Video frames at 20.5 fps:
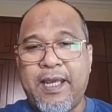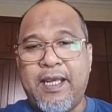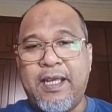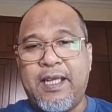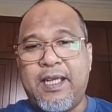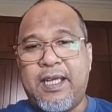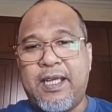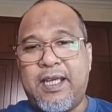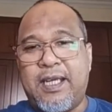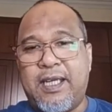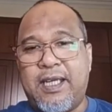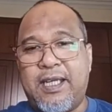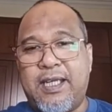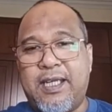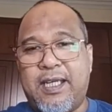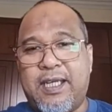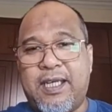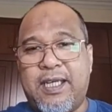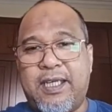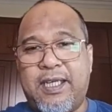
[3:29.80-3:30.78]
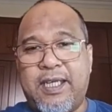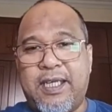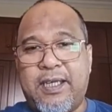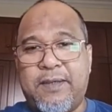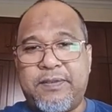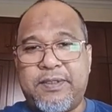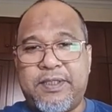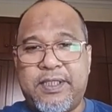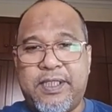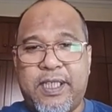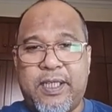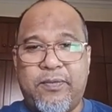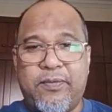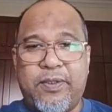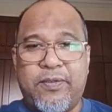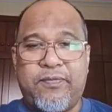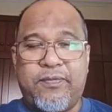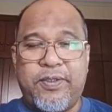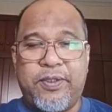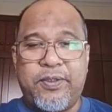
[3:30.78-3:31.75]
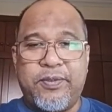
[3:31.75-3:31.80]
And I have shared
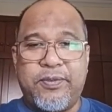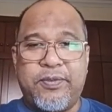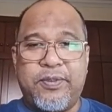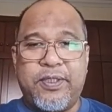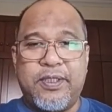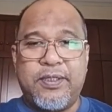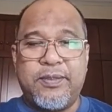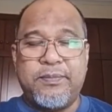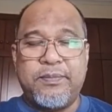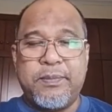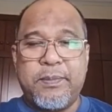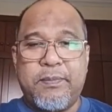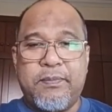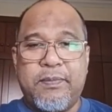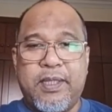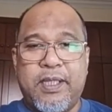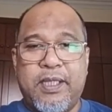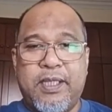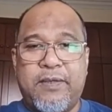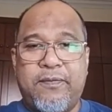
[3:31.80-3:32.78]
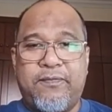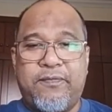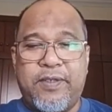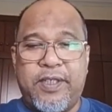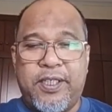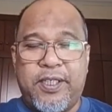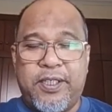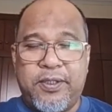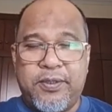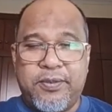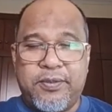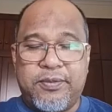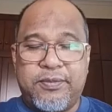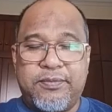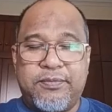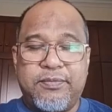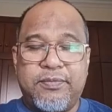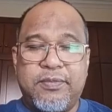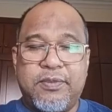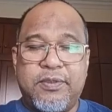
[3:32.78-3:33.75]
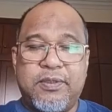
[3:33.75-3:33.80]
with you a video
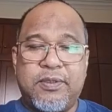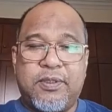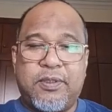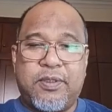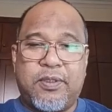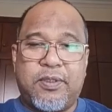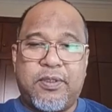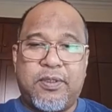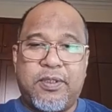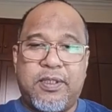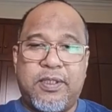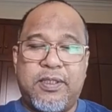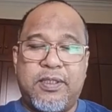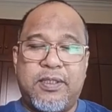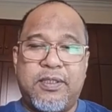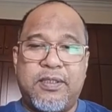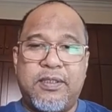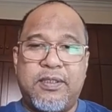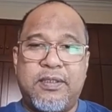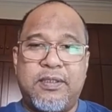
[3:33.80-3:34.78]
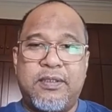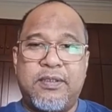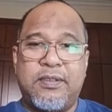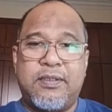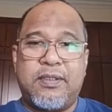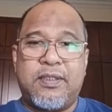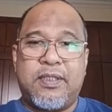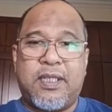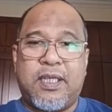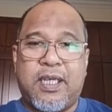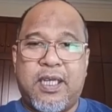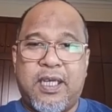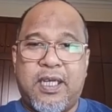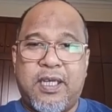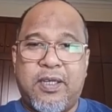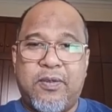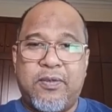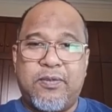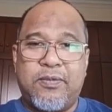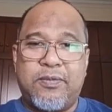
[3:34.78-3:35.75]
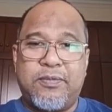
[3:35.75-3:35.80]
on
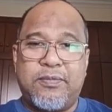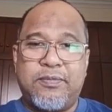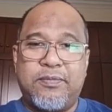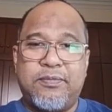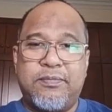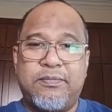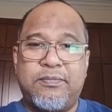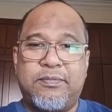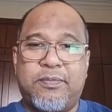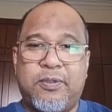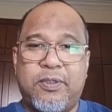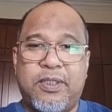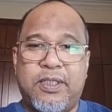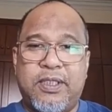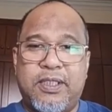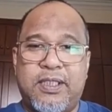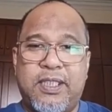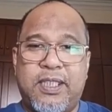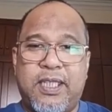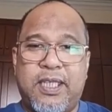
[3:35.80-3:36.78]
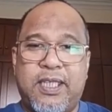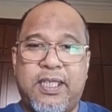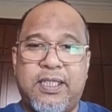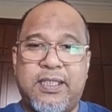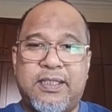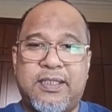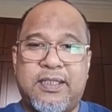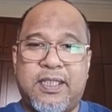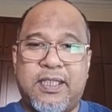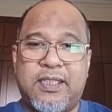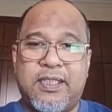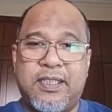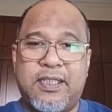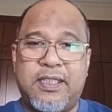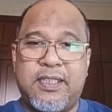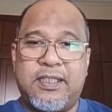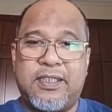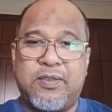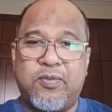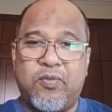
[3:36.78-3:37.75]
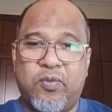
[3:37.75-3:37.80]
how Porter generic
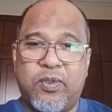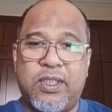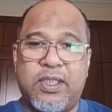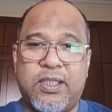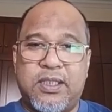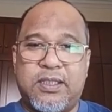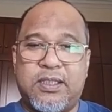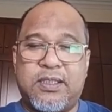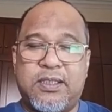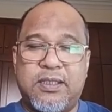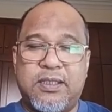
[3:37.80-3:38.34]
strategies works.